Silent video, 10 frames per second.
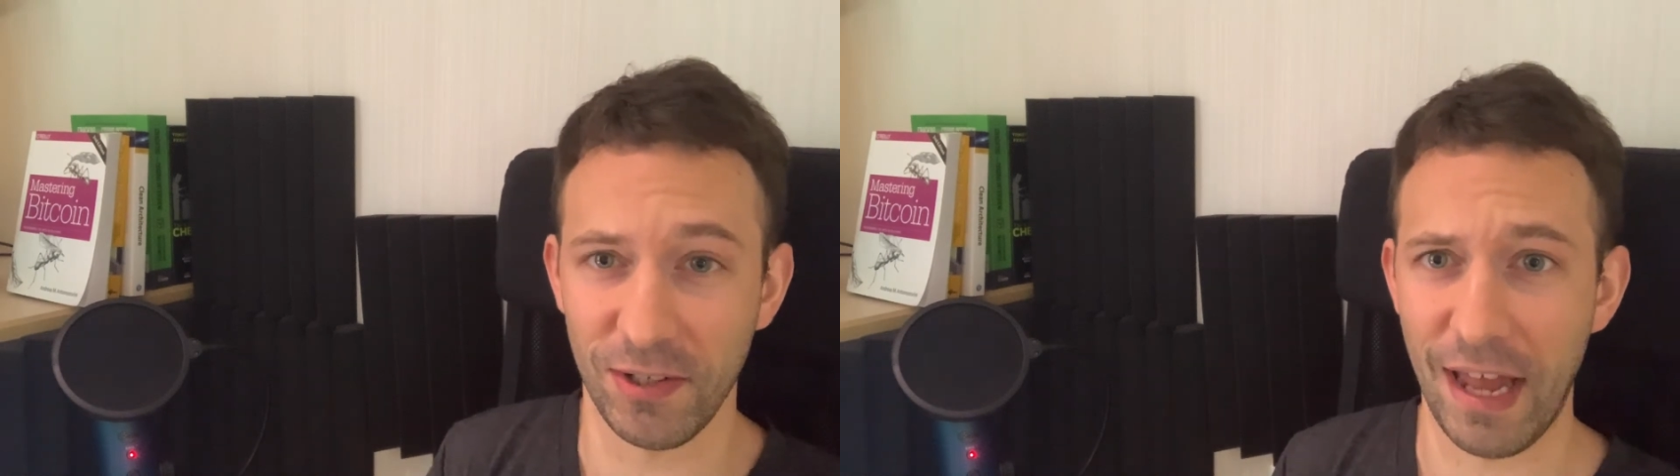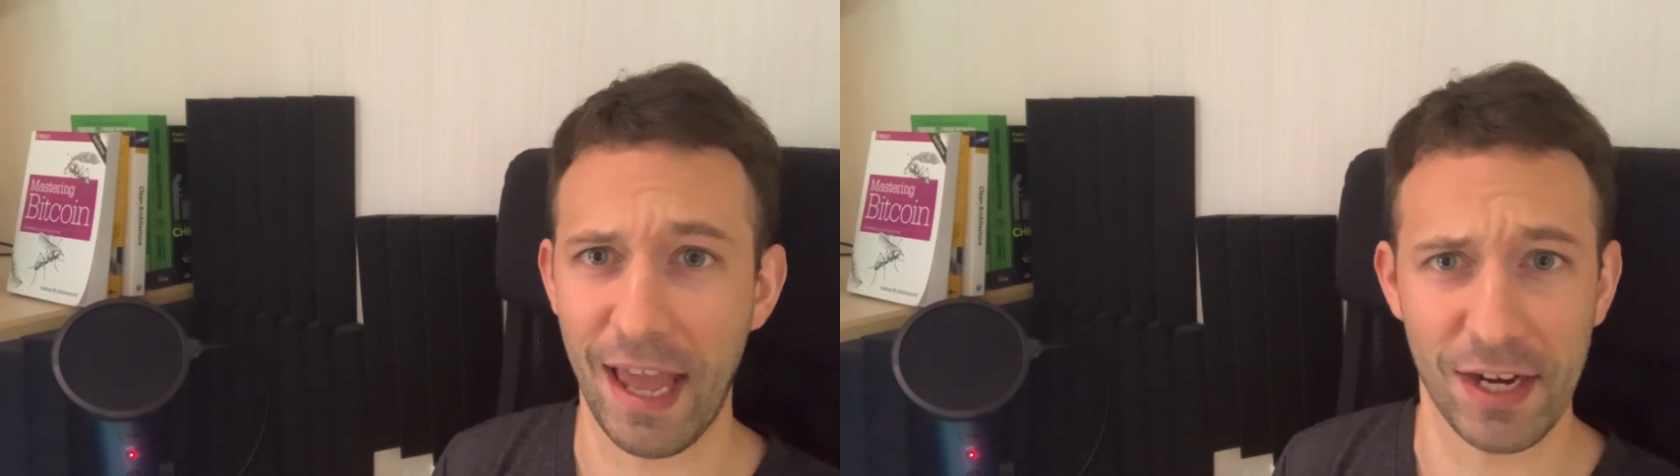
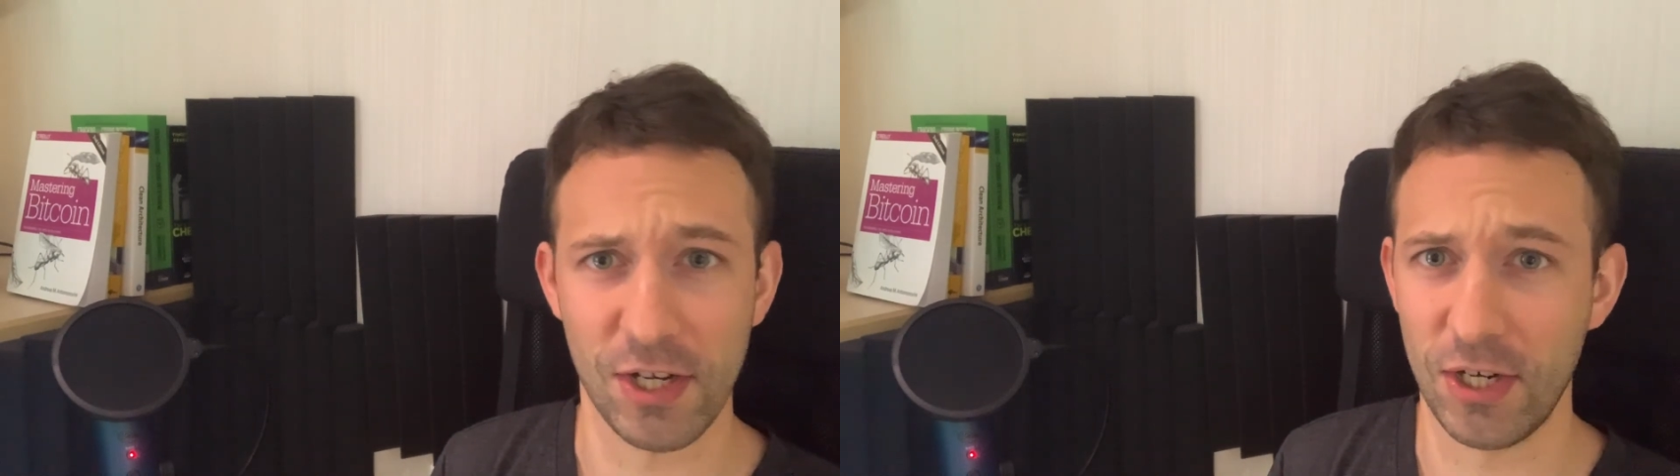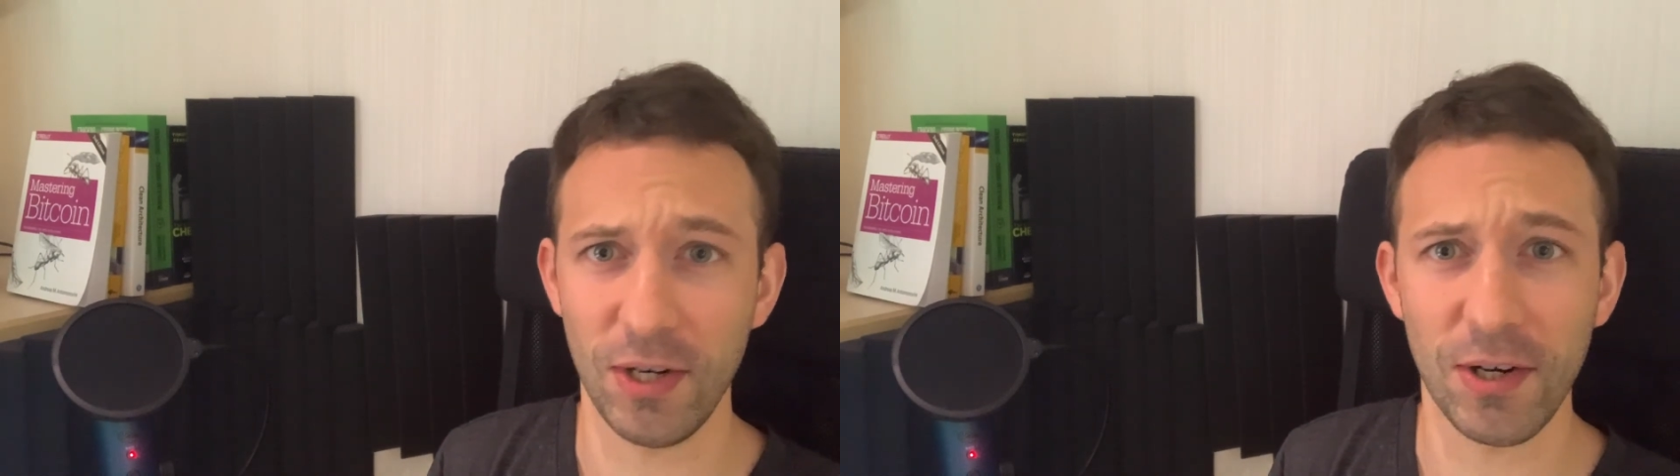You're like,
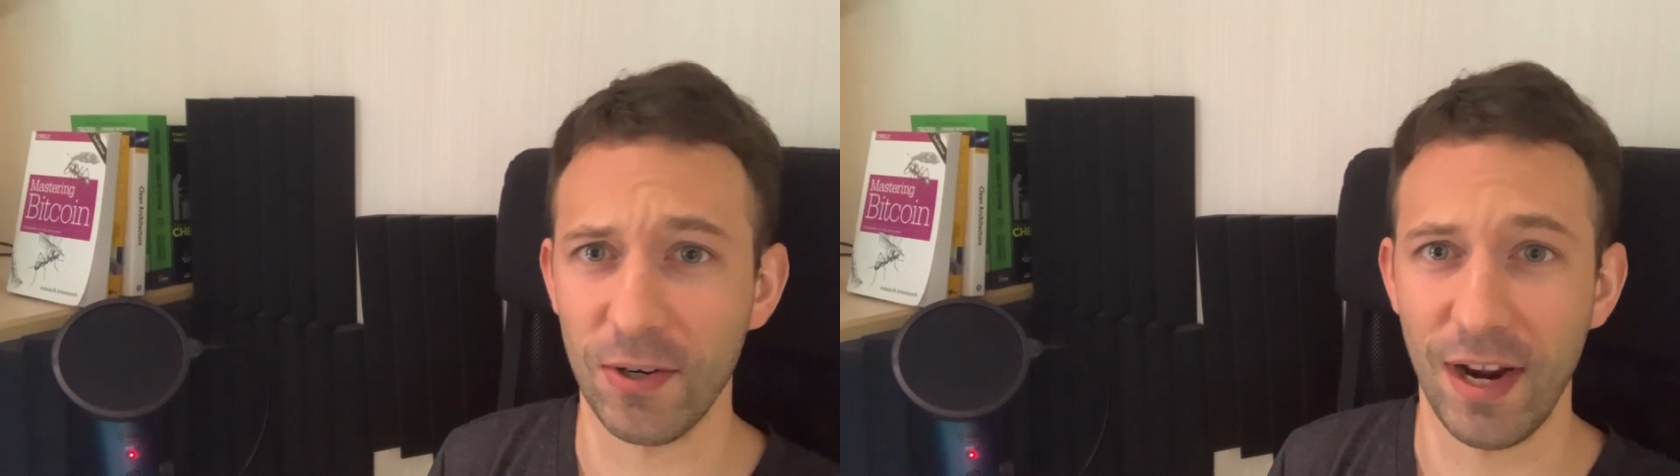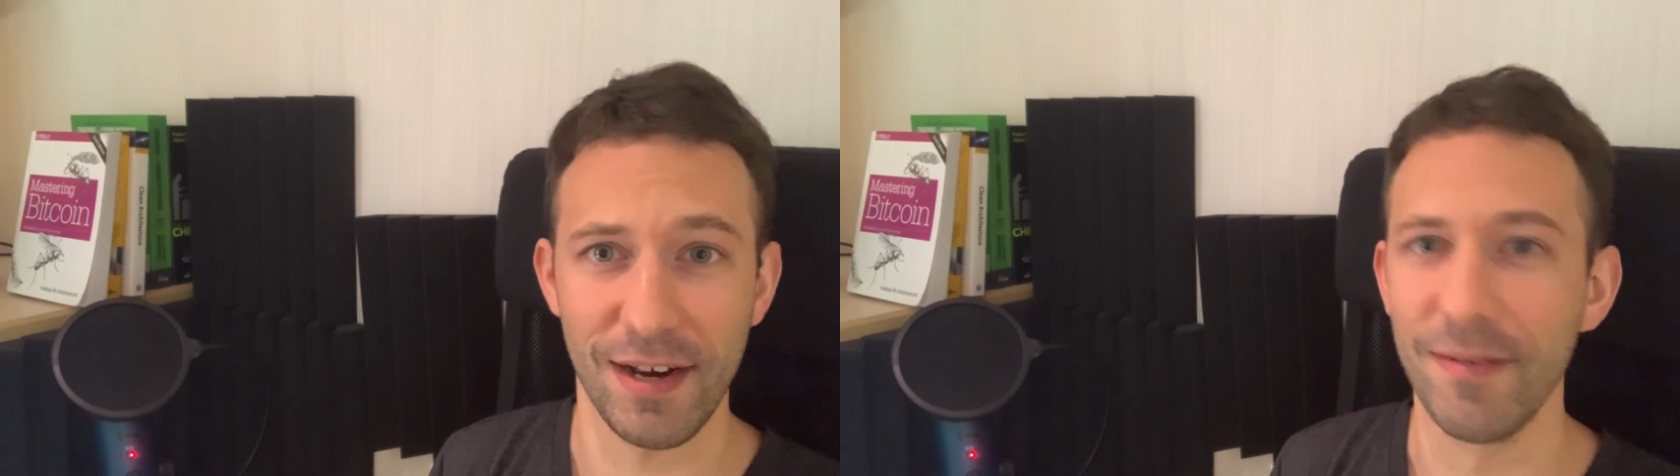
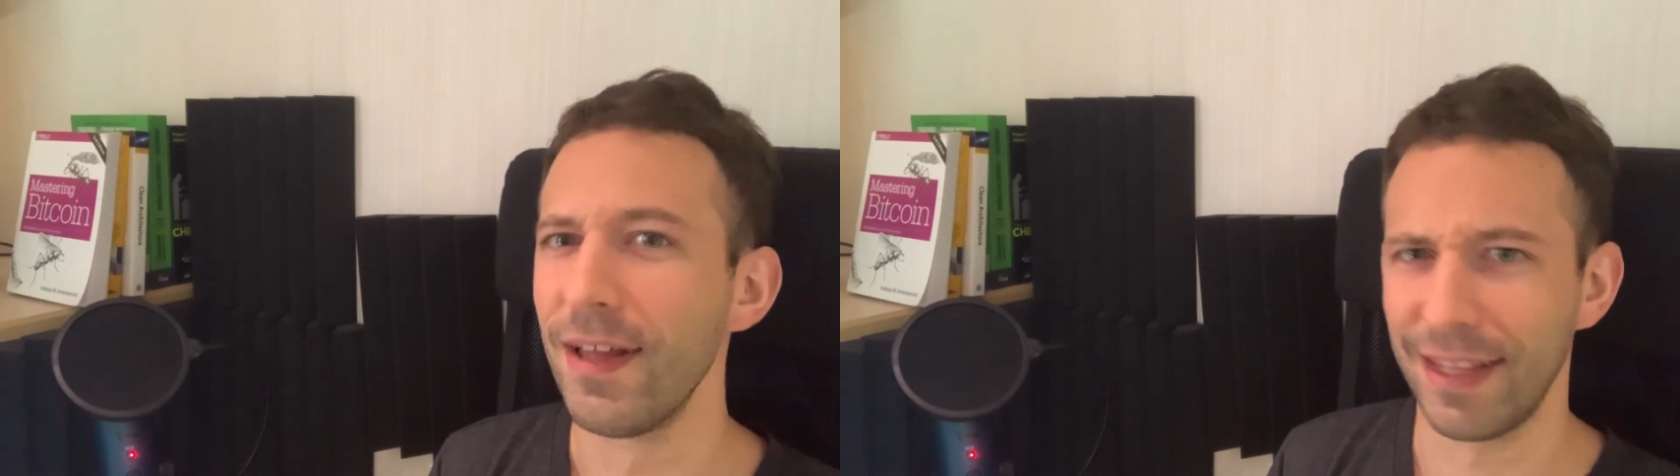sure, and